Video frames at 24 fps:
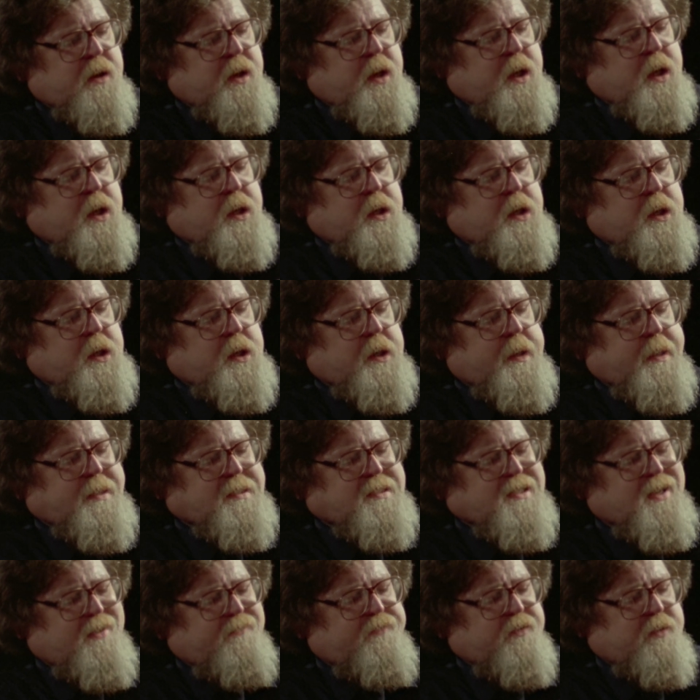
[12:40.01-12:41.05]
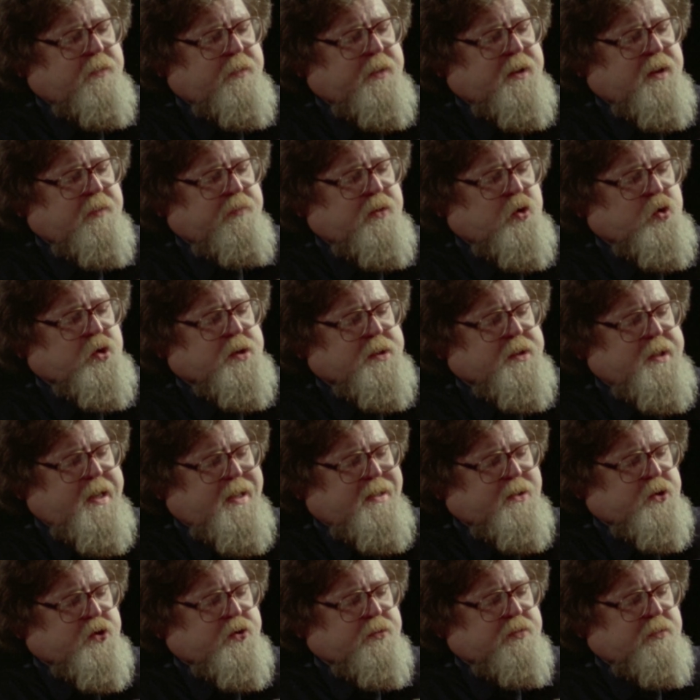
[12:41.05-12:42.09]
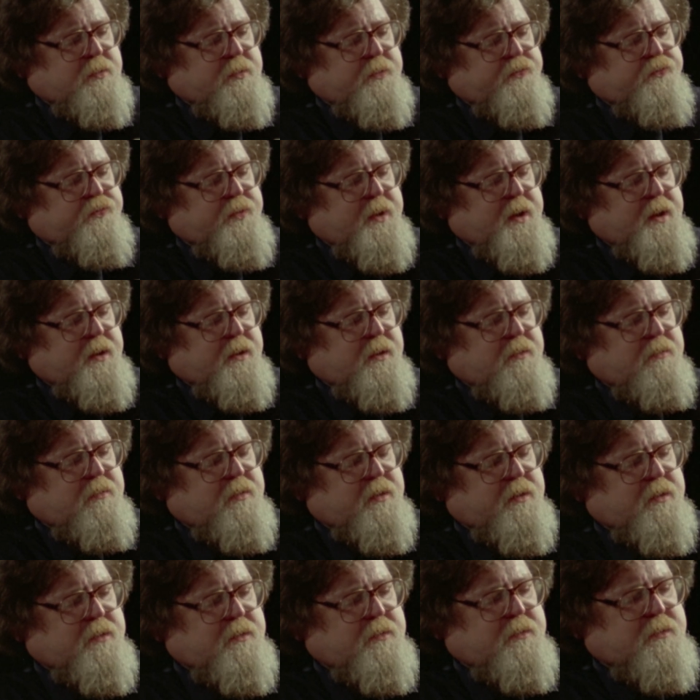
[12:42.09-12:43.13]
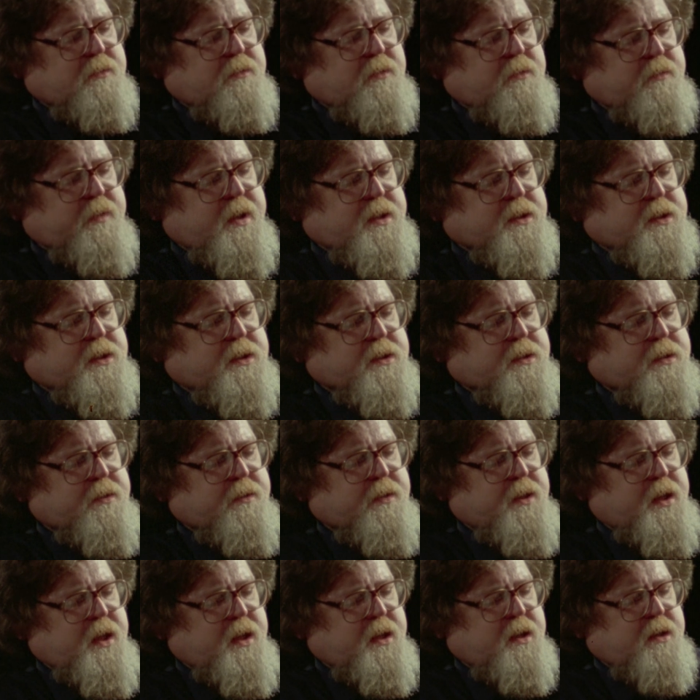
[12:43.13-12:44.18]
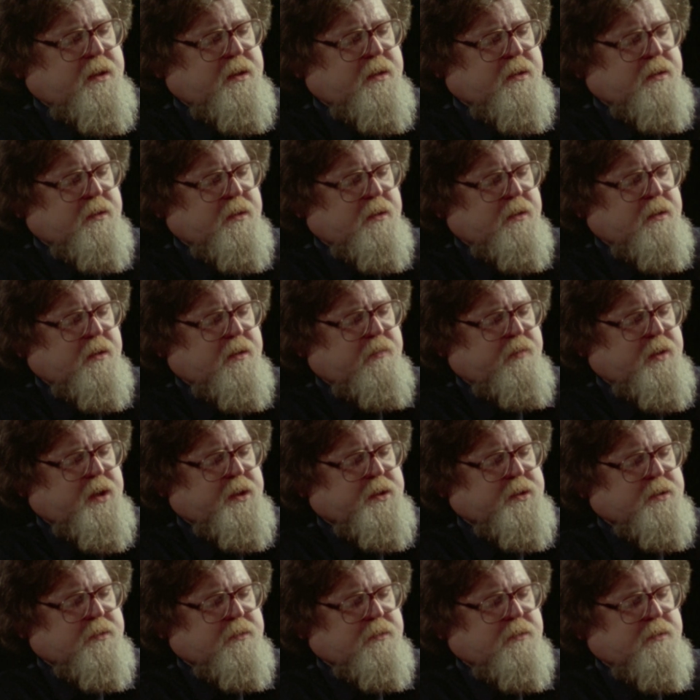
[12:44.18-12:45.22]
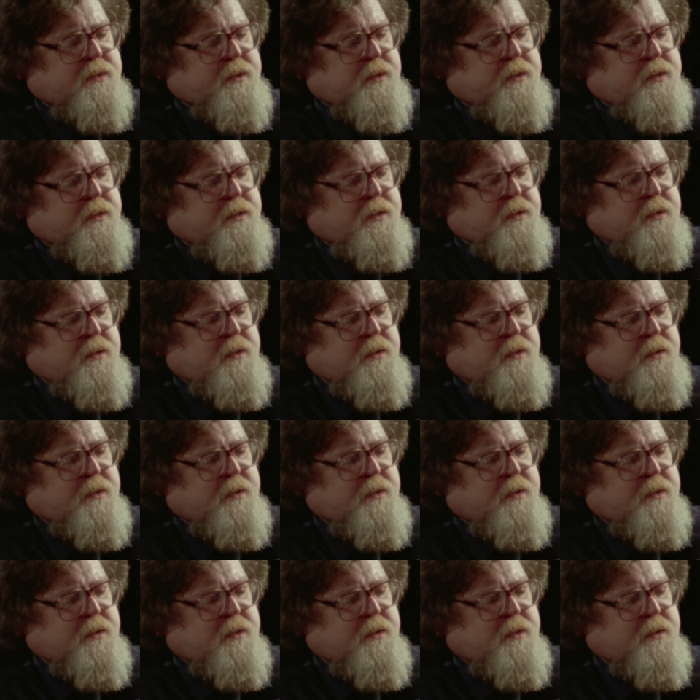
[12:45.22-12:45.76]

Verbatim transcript: and, as if it were the most natural thing in the world, rests her head on my shoulder.